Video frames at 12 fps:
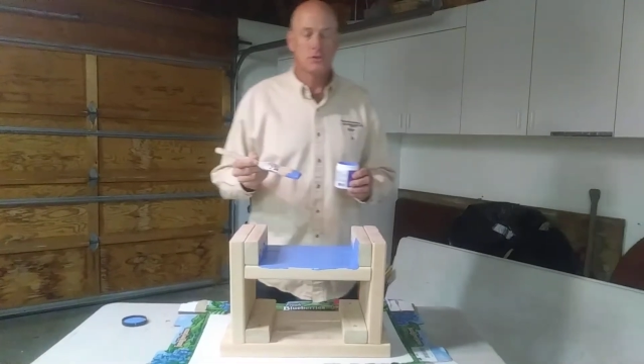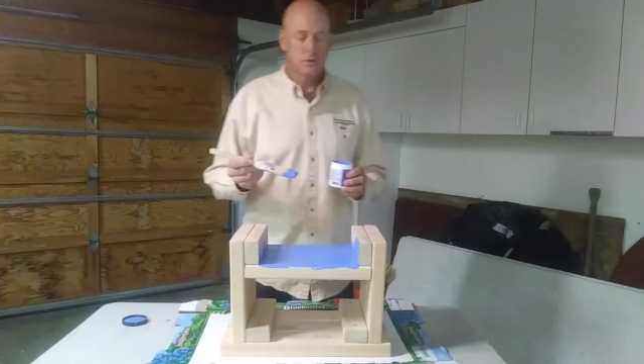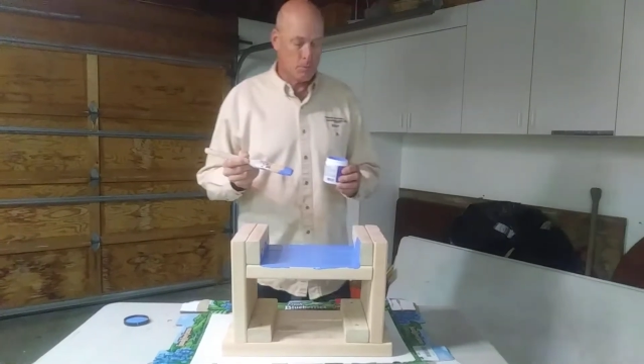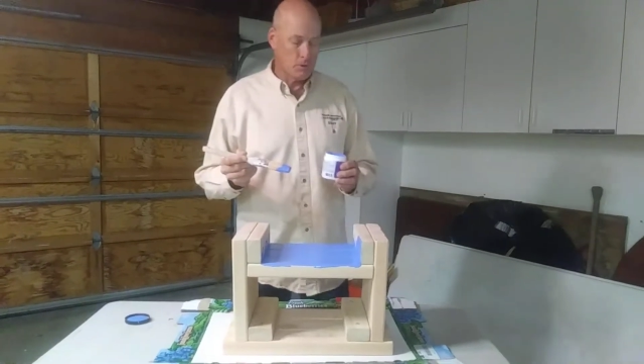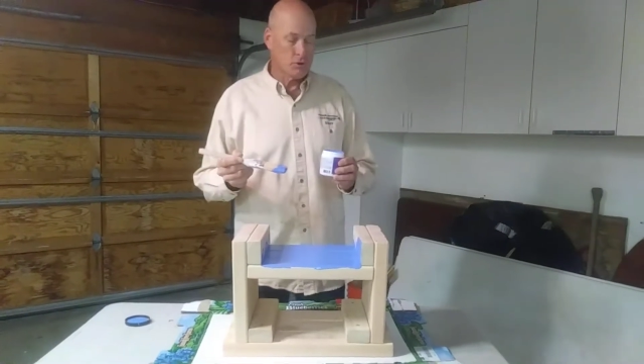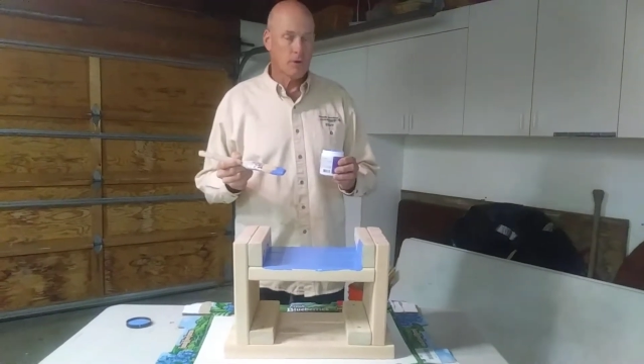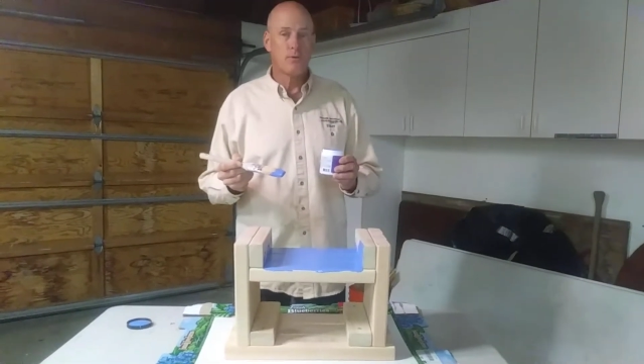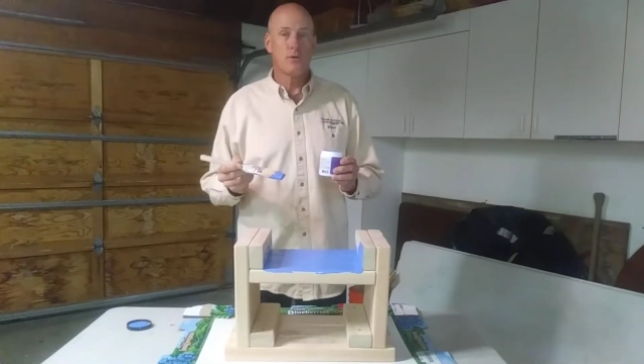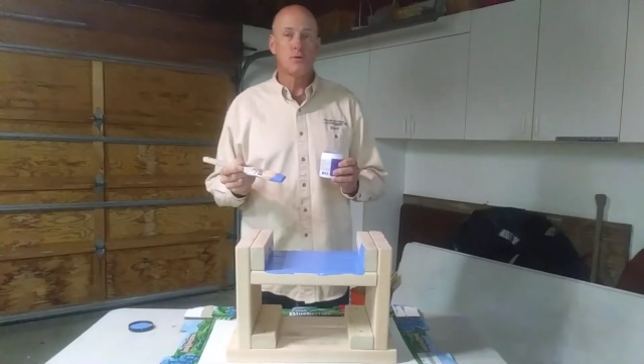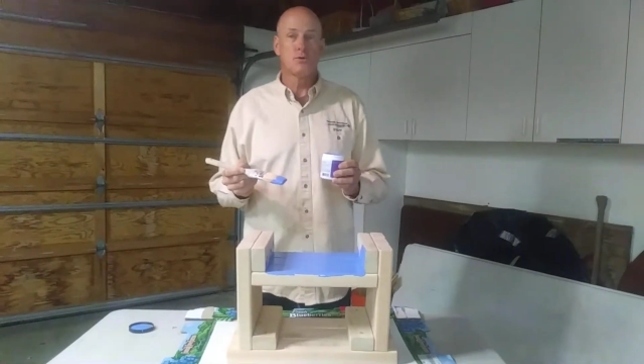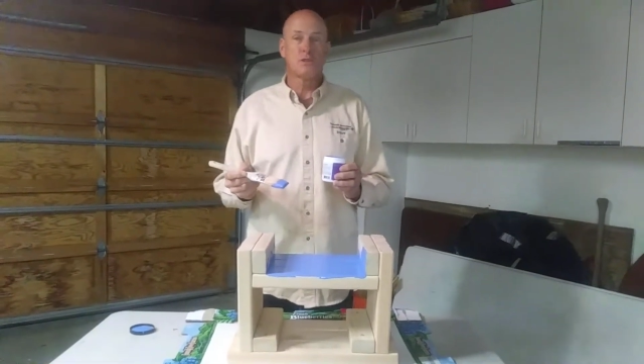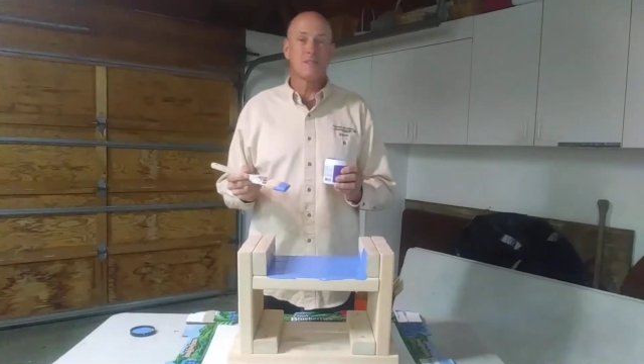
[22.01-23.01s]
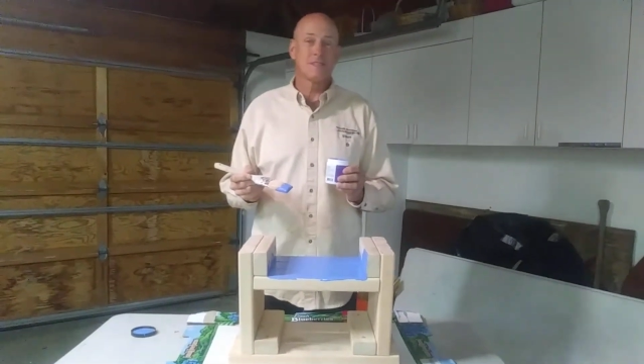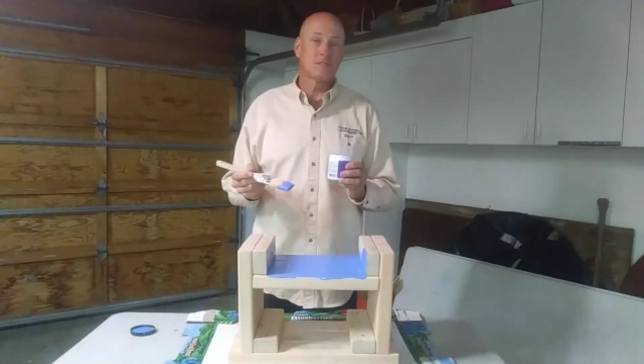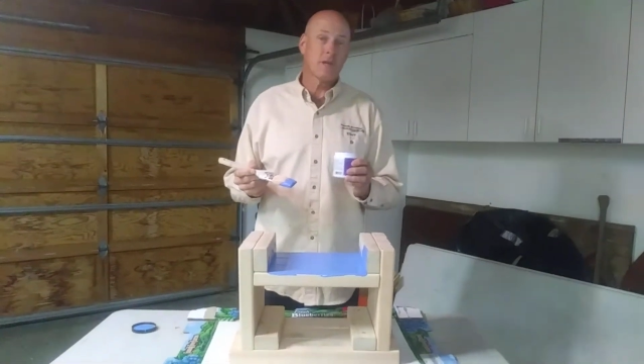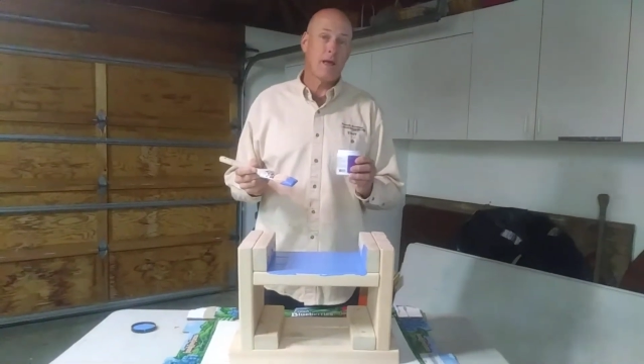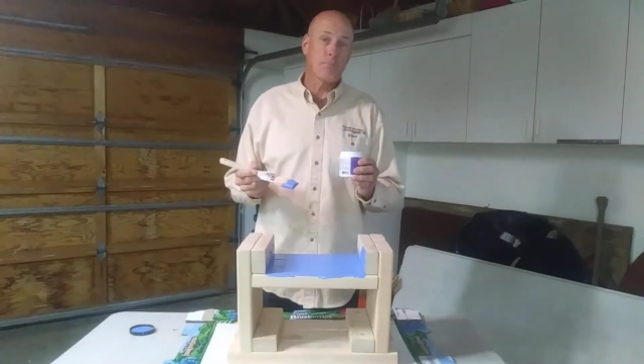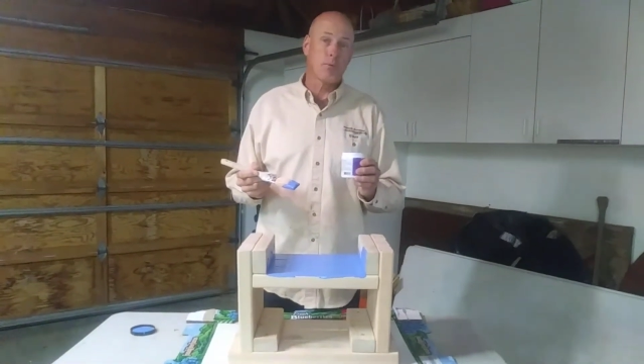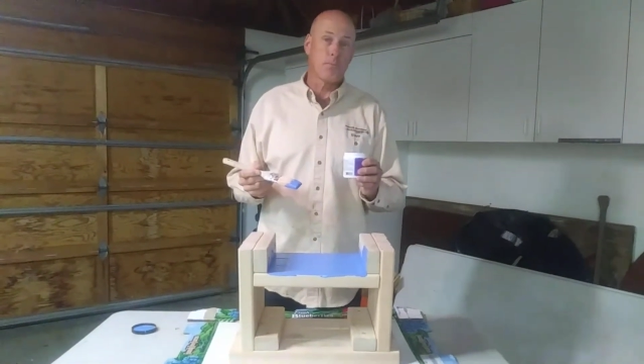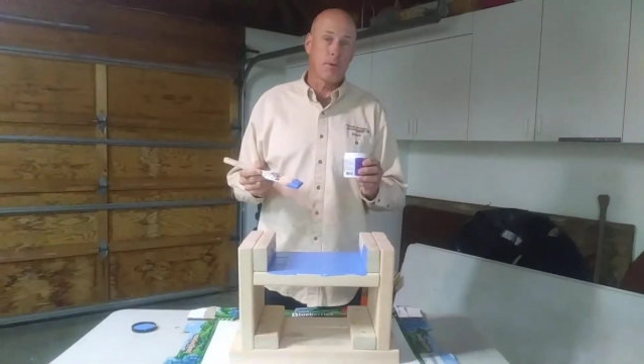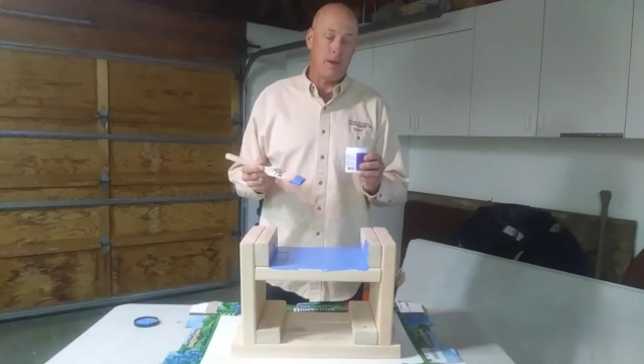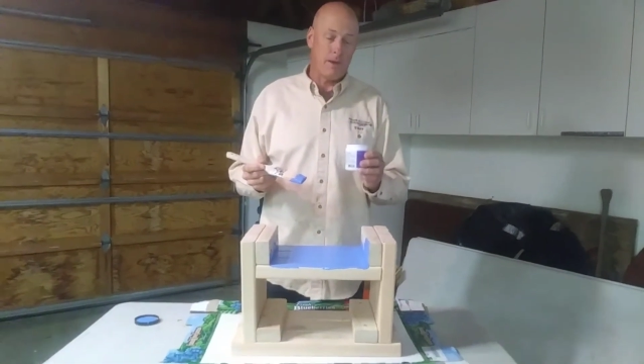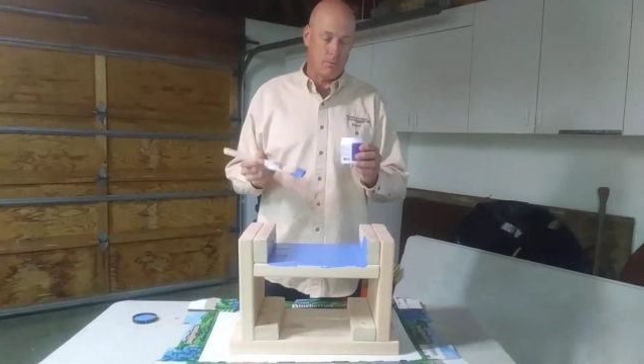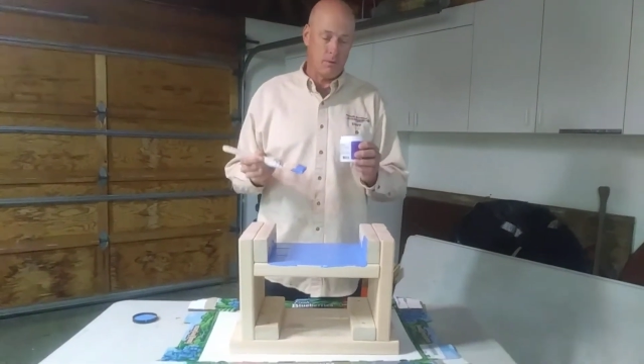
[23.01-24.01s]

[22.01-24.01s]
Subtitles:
especially if you're using the sample paint,